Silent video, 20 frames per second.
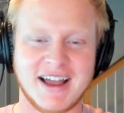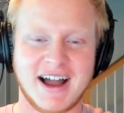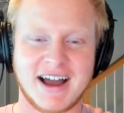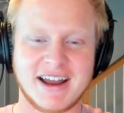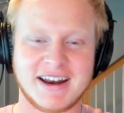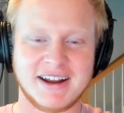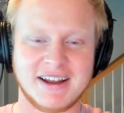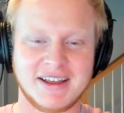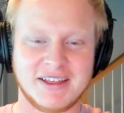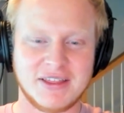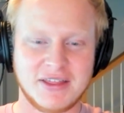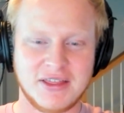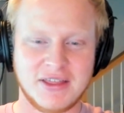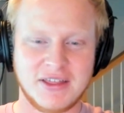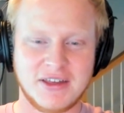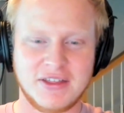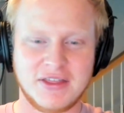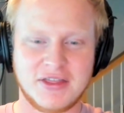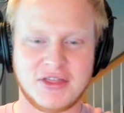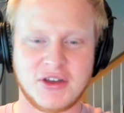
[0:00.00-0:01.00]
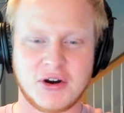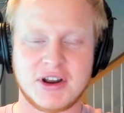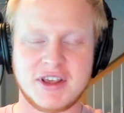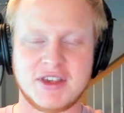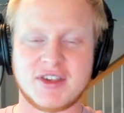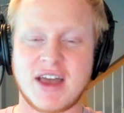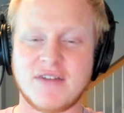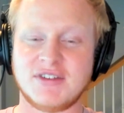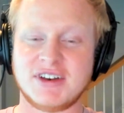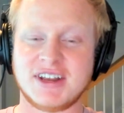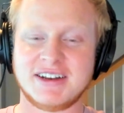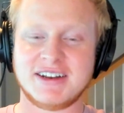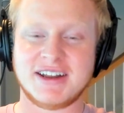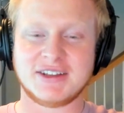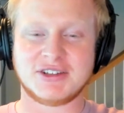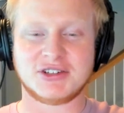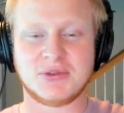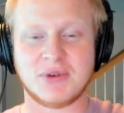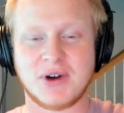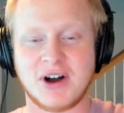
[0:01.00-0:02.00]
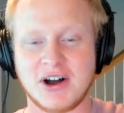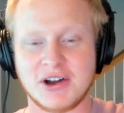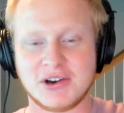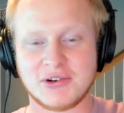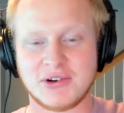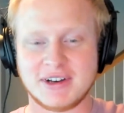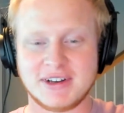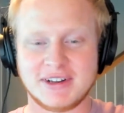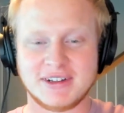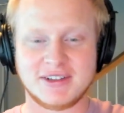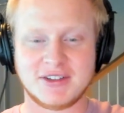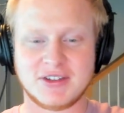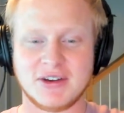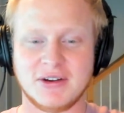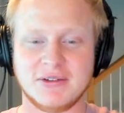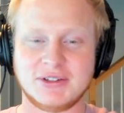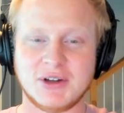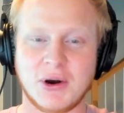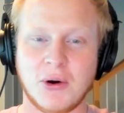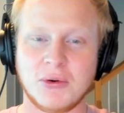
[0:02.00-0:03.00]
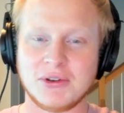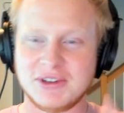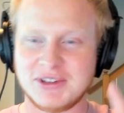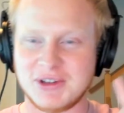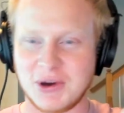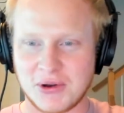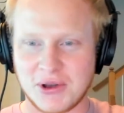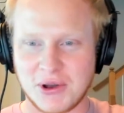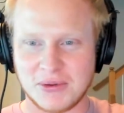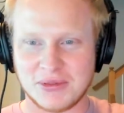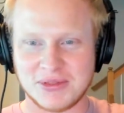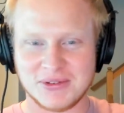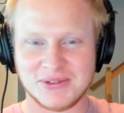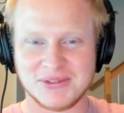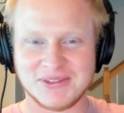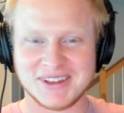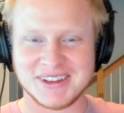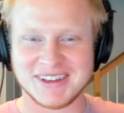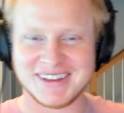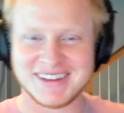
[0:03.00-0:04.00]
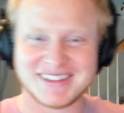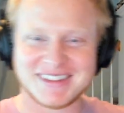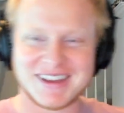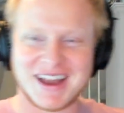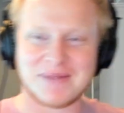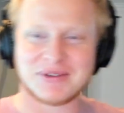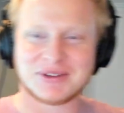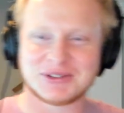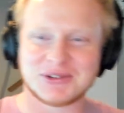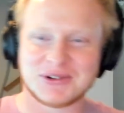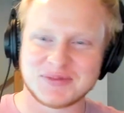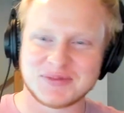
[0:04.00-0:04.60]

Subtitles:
Not 37 condensed to 100. So don't go through the cyber insurance